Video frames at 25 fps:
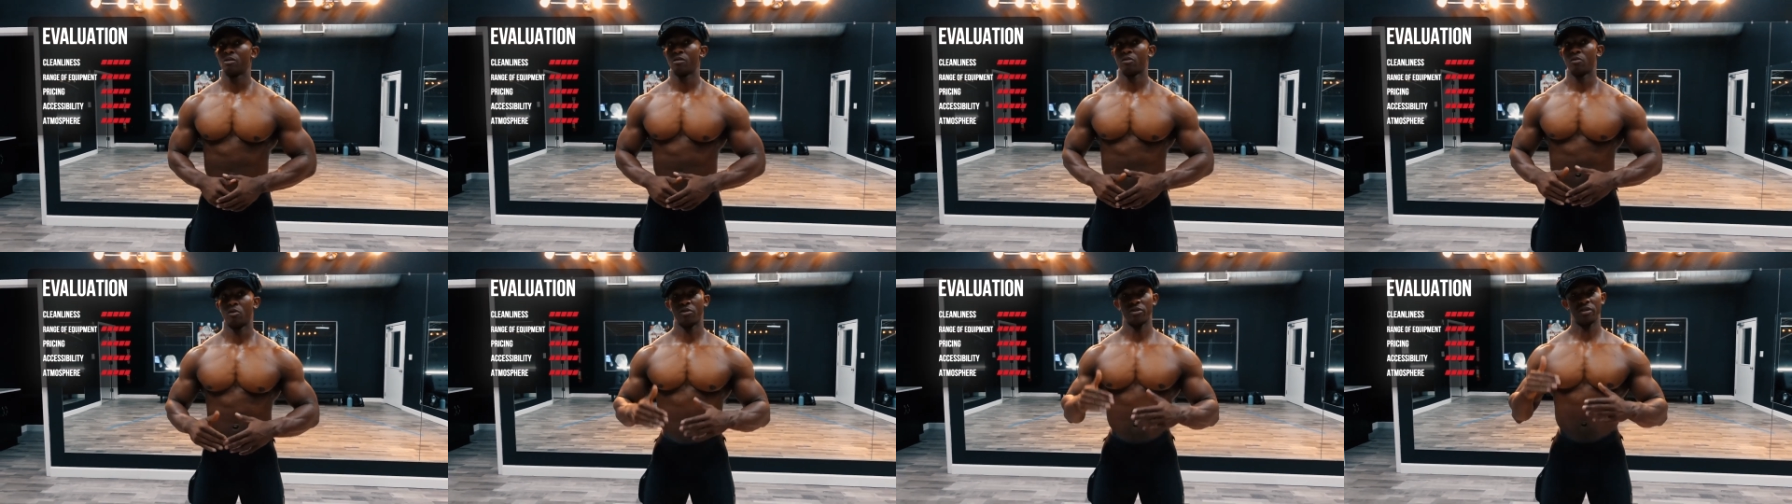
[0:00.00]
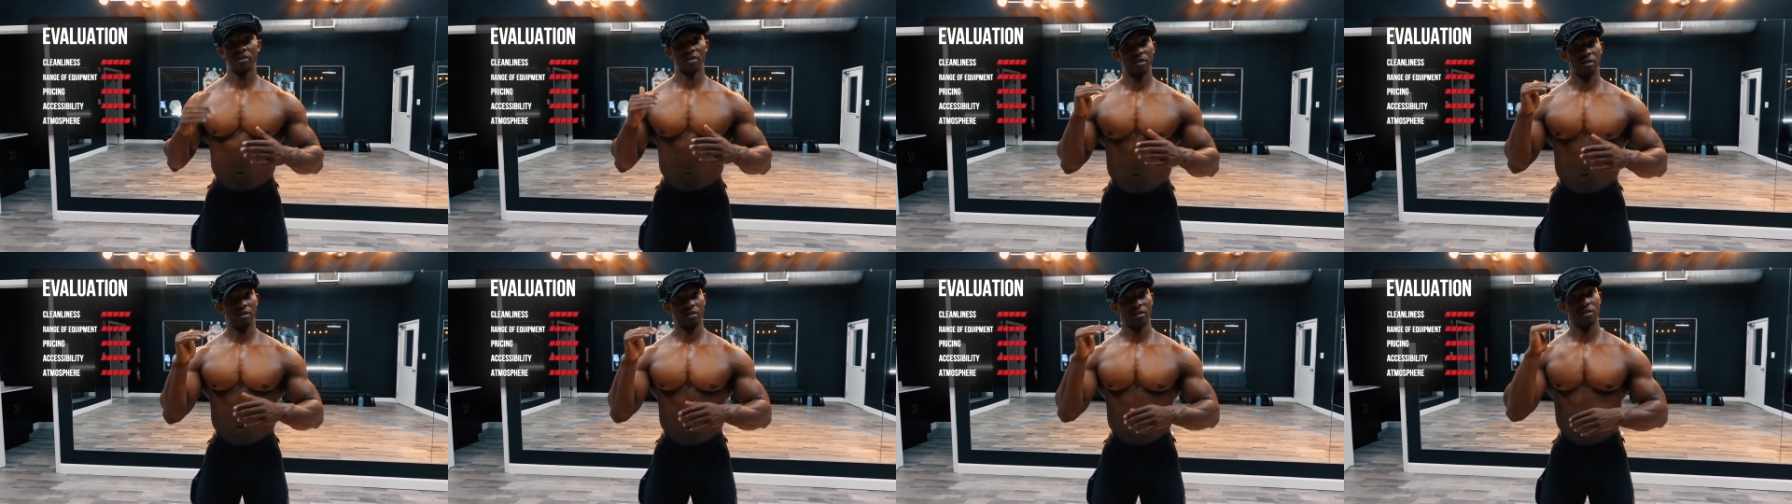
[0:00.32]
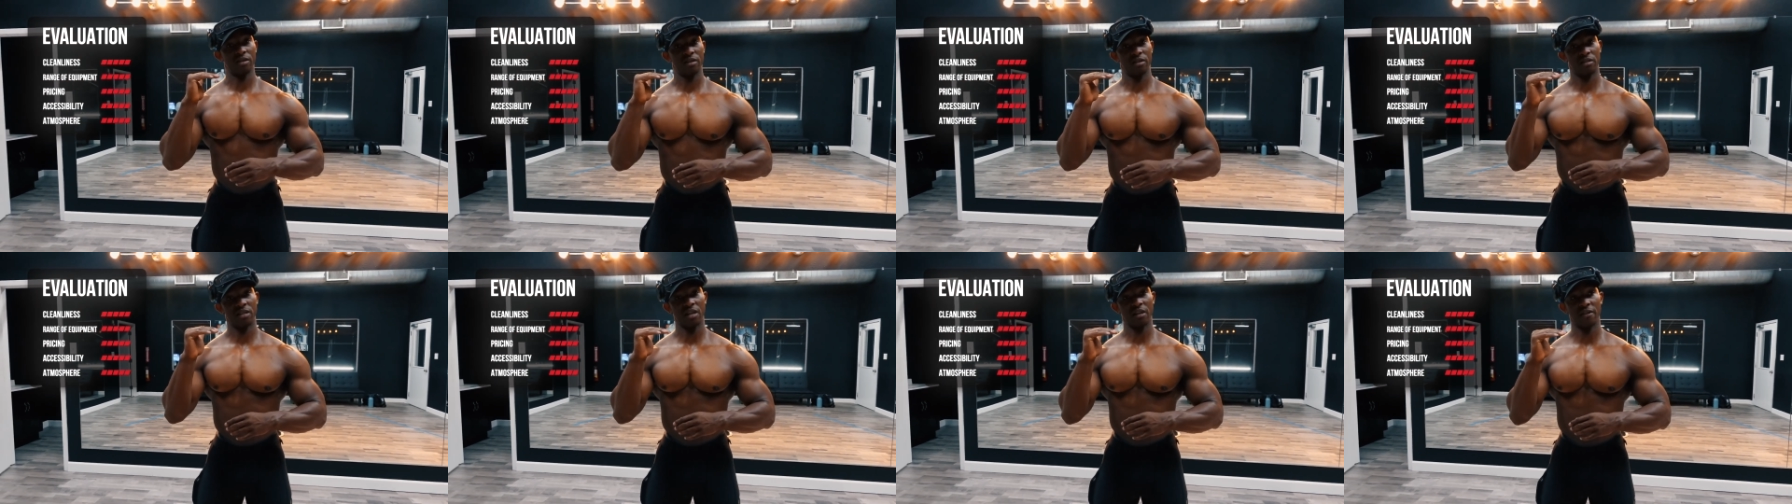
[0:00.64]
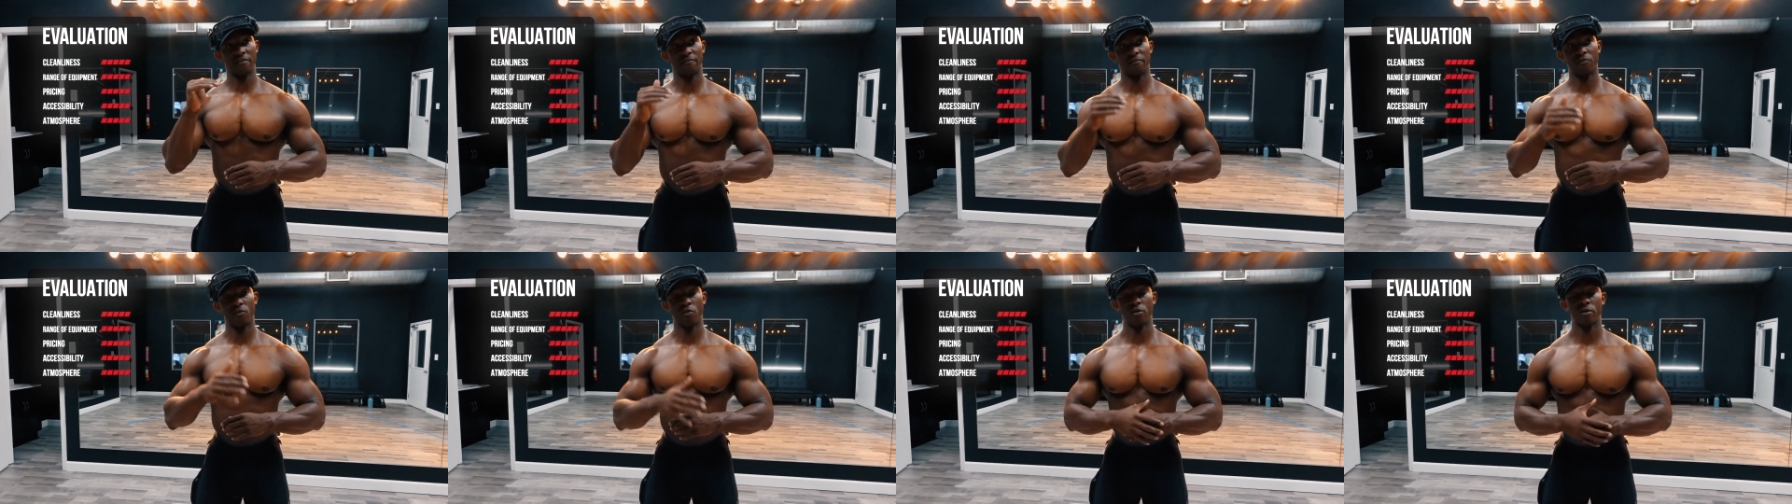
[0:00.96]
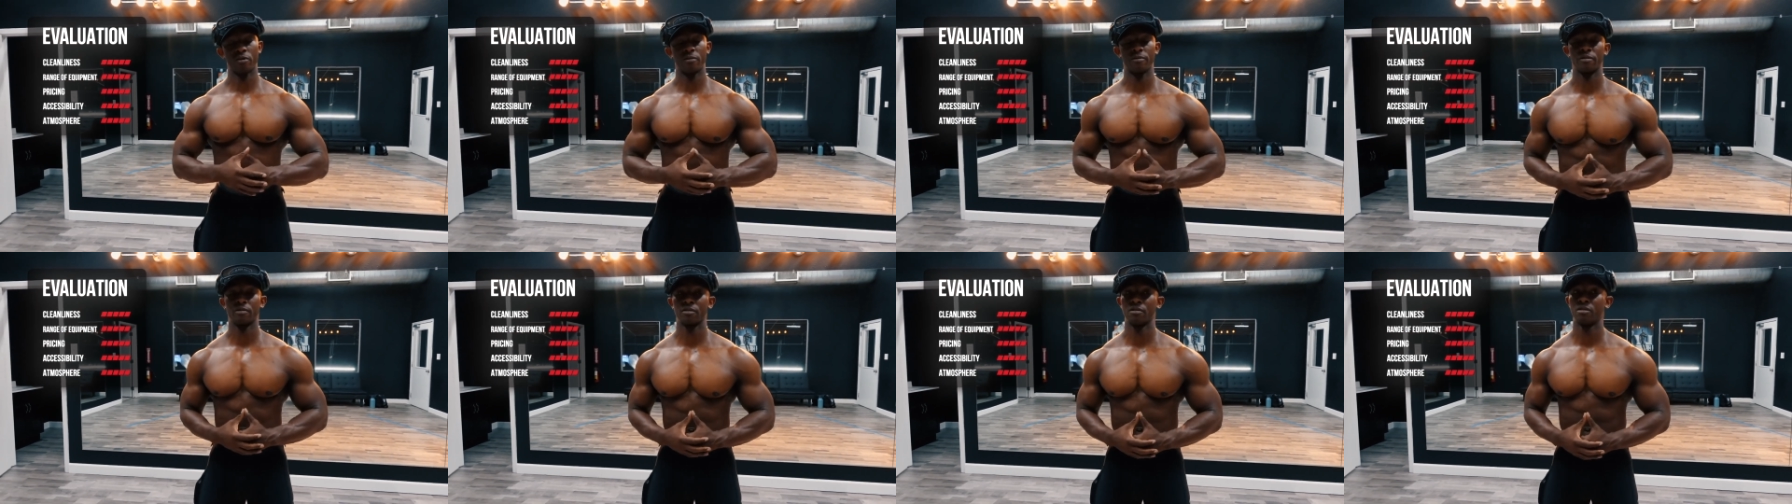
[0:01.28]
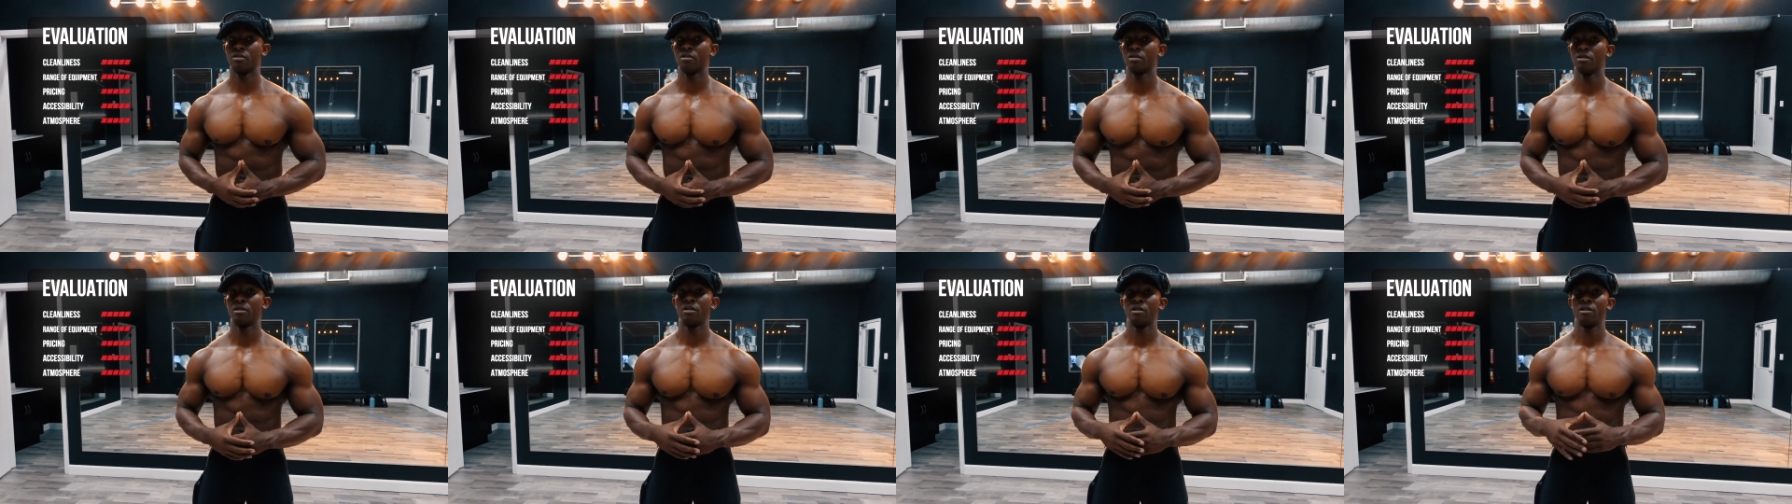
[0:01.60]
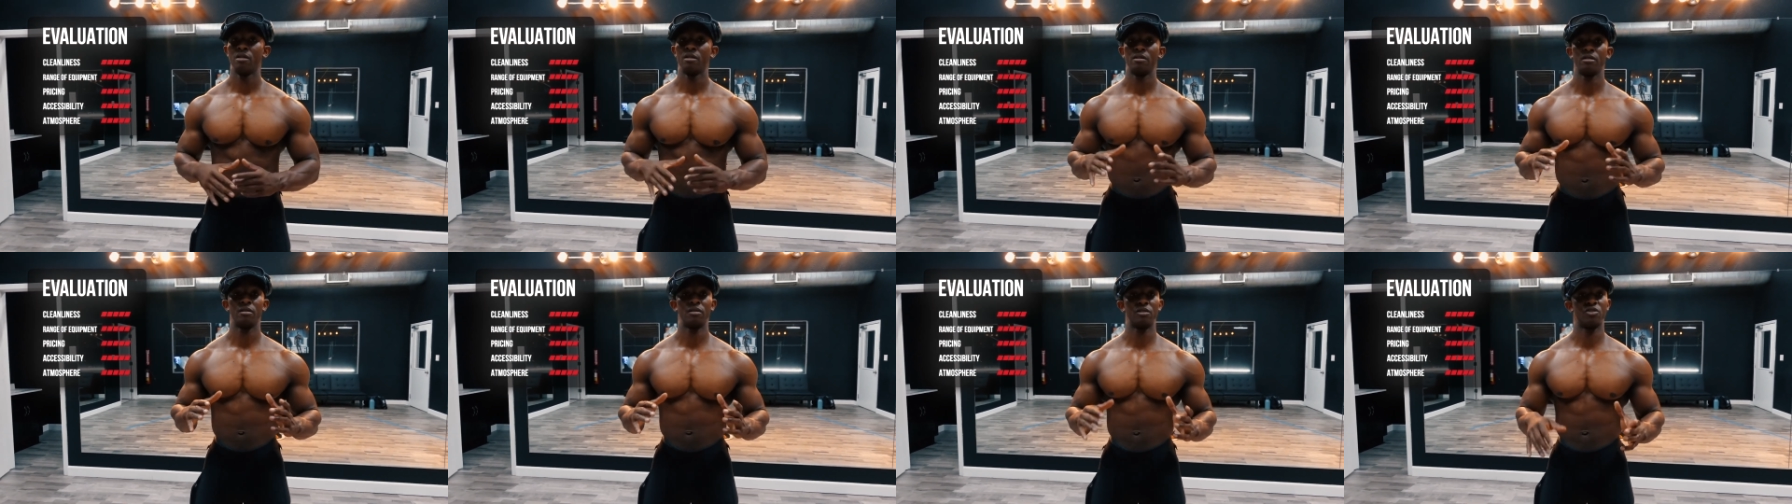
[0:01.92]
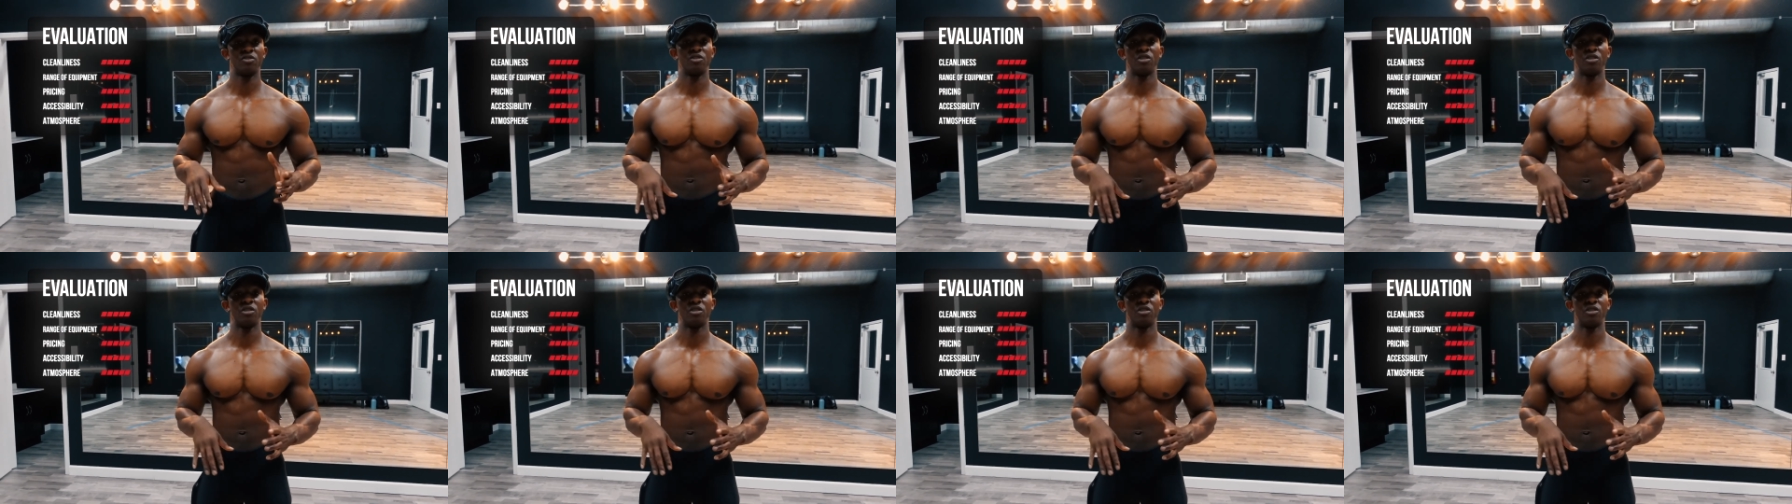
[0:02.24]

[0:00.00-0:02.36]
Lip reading: on the second floor. This